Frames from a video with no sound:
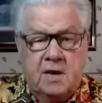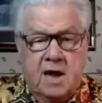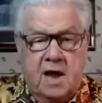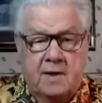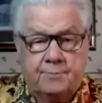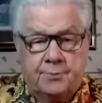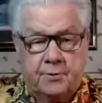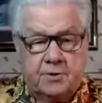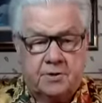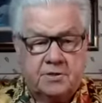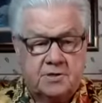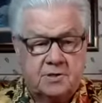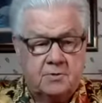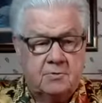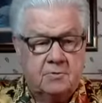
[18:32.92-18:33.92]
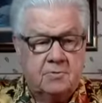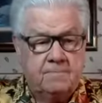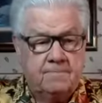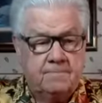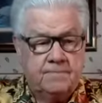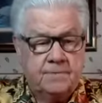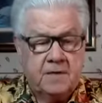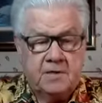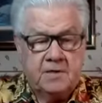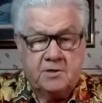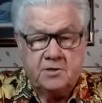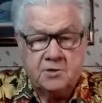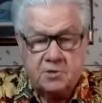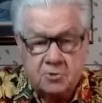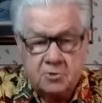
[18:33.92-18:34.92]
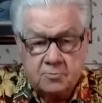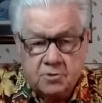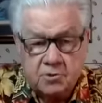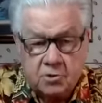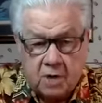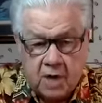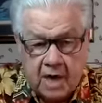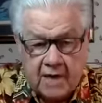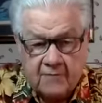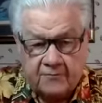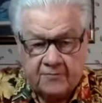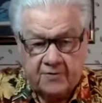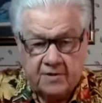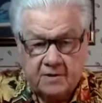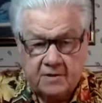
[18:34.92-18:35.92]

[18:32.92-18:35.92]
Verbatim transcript: And pretty soon it consumes your life.